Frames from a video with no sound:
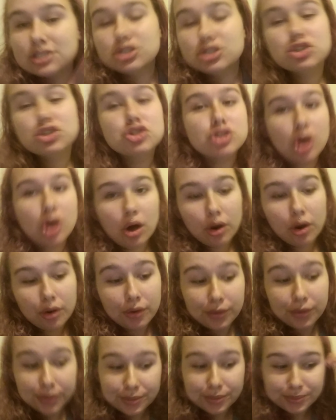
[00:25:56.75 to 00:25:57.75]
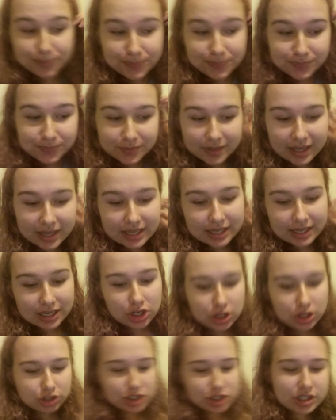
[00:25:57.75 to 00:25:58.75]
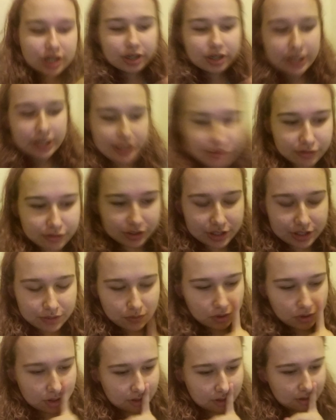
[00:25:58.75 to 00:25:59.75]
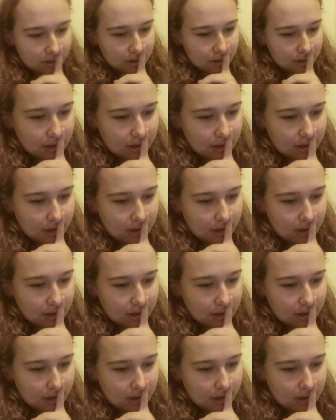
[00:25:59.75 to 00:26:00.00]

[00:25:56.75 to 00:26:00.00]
So she's currently running 1